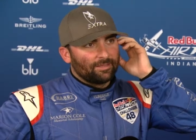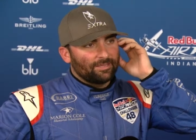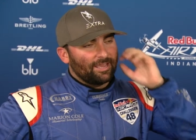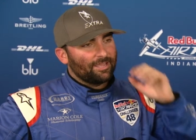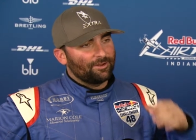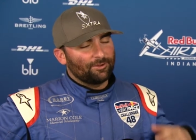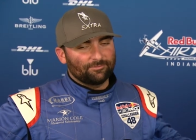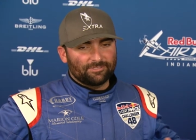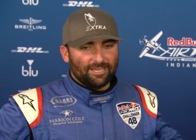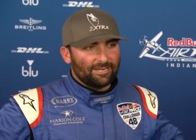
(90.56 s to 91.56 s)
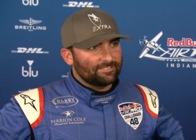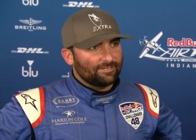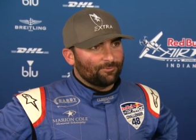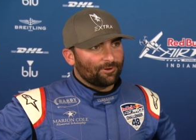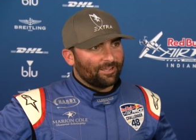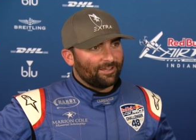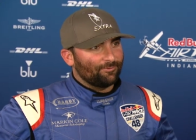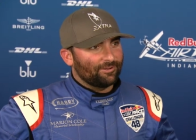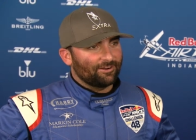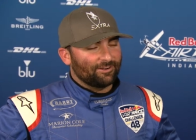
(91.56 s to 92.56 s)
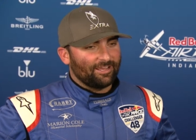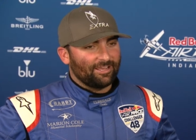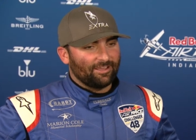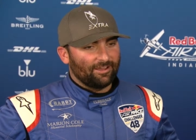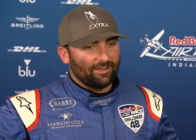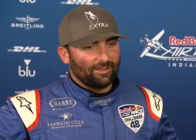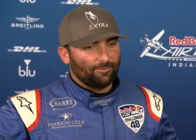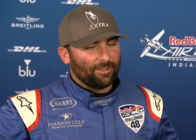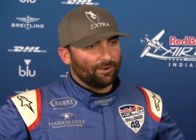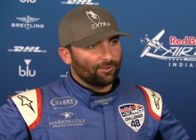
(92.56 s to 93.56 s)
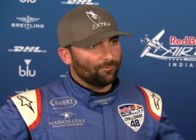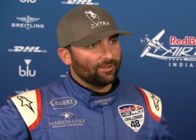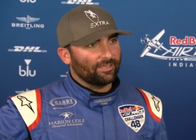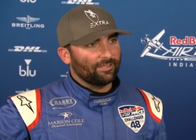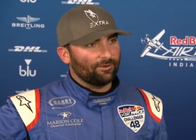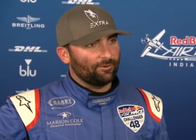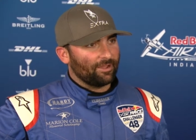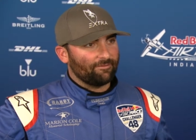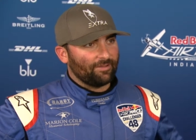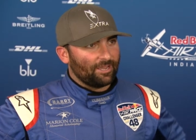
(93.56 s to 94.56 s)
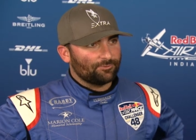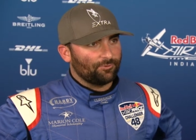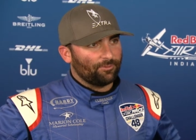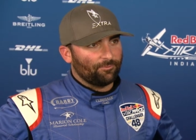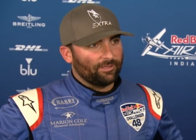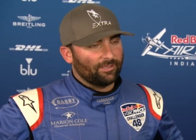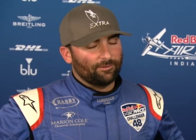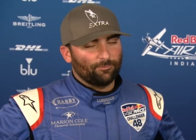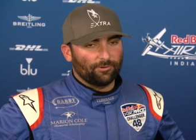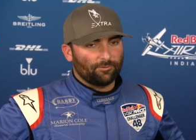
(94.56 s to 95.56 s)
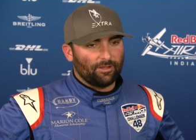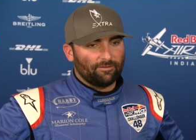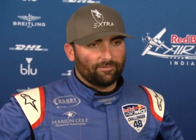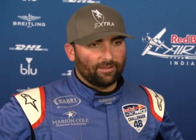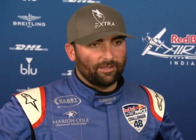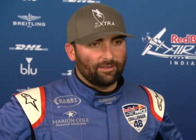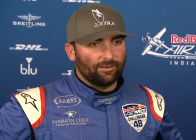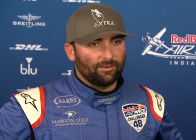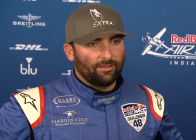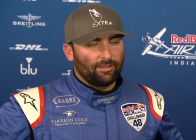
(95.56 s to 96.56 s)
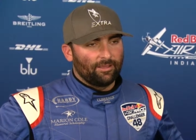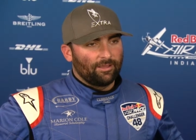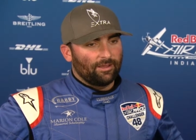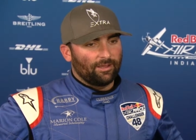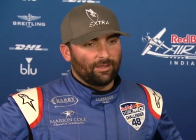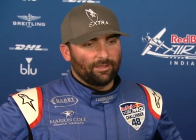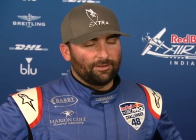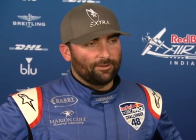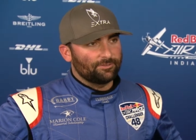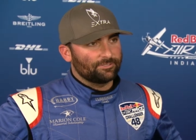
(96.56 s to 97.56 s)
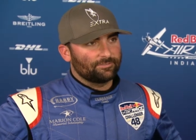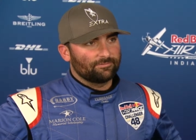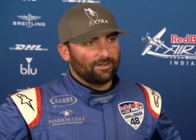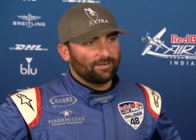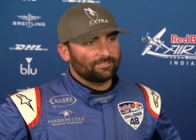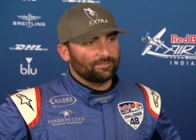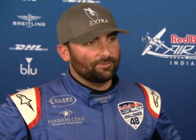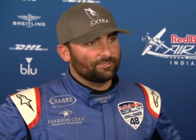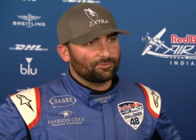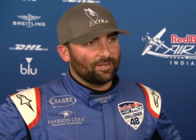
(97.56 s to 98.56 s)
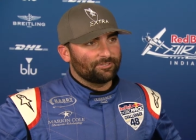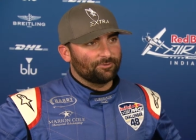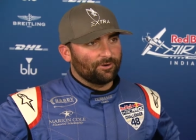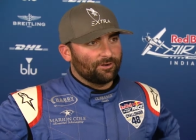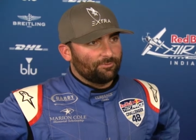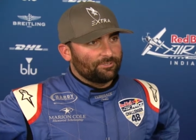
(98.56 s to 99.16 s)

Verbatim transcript: Yeah, you know, today just didn't work out. It wasn't our day. Uh, we had a good weekend. You know, we got faster throughout the weekend, won qualifying, and uh, you know, just honestly, we just tried too hard.